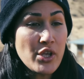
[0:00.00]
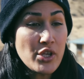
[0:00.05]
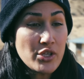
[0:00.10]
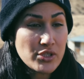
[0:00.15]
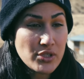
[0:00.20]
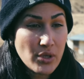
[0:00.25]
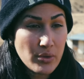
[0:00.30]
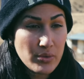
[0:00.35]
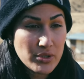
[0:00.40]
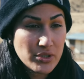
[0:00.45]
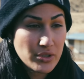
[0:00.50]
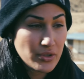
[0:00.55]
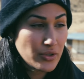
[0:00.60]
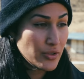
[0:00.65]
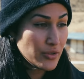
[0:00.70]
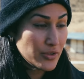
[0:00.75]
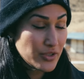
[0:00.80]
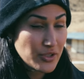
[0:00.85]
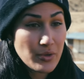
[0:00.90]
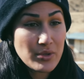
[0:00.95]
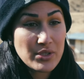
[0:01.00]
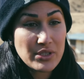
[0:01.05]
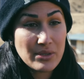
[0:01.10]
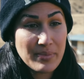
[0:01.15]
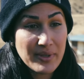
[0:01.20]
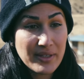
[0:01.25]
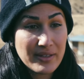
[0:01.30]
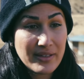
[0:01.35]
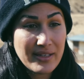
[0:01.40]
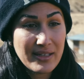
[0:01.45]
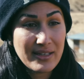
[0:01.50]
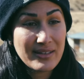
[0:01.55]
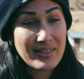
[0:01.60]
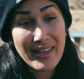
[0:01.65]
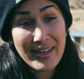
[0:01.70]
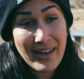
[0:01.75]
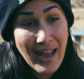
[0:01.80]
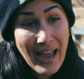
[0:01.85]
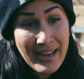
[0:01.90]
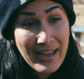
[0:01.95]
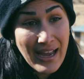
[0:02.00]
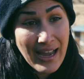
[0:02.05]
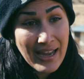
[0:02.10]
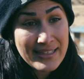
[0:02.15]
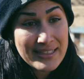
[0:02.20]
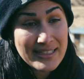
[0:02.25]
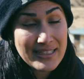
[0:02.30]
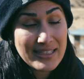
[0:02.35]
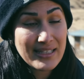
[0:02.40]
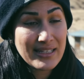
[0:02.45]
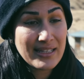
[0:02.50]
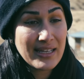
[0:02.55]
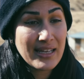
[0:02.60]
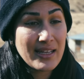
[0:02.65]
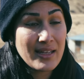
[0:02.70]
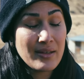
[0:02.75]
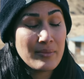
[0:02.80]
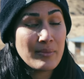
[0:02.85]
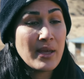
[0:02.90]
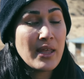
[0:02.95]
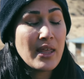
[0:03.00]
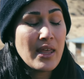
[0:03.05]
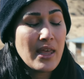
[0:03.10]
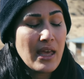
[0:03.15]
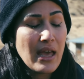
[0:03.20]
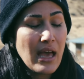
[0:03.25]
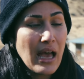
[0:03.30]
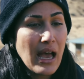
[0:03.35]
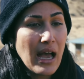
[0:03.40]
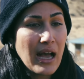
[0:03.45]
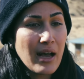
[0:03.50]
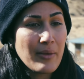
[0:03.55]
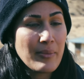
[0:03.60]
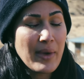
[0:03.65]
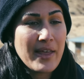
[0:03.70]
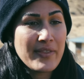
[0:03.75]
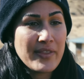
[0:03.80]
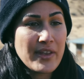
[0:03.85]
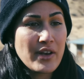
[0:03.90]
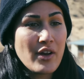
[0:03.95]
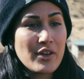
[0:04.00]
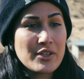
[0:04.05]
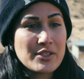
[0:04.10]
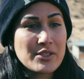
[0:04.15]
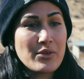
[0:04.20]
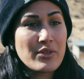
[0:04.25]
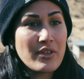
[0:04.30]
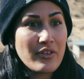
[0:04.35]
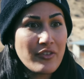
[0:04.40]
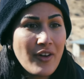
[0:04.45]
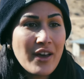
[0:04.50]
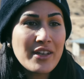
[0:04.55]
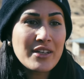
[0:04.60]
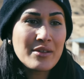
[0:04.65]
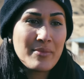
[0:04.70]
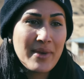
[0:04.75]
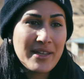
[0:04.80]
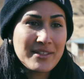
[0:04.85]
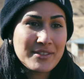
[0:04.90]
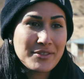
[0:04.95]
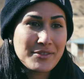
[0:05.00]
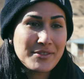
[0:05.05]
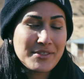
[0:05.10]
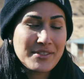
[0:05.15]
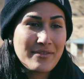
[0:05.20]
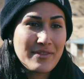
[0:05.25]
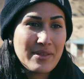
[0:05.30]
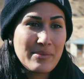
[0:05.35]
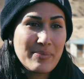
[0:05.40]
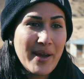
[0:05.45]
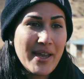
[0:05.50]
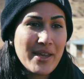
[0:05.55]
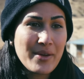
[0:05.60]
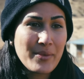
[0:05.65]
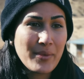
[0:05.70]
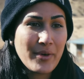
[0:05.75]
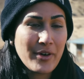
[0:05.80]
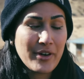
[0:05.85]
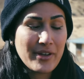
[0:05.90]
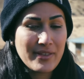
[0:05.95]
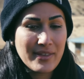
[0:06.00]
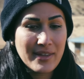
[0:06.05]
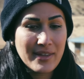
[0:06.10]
sociability that I need in him, and then also the fundamentals of the bite work,